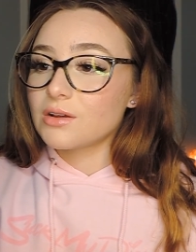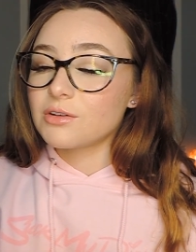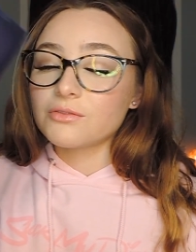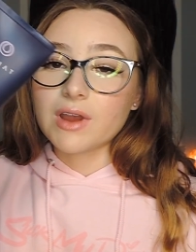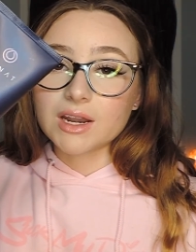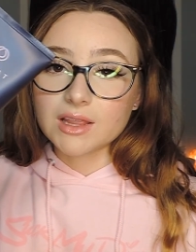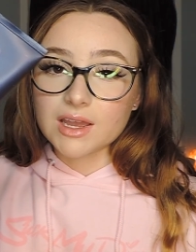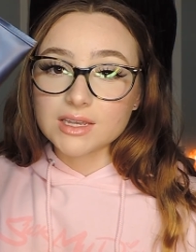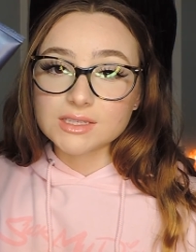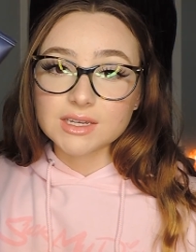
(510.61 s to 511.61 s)

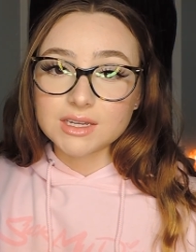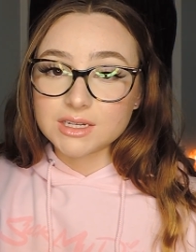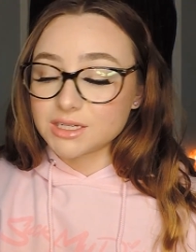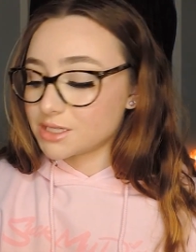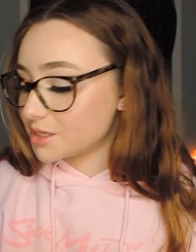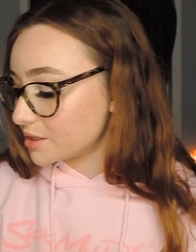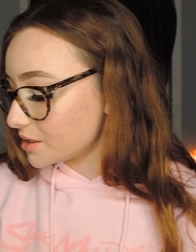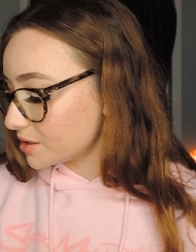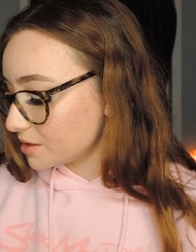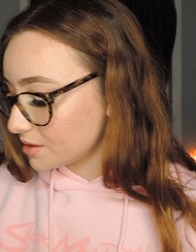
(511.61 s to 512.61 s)
Revitalize conditioner.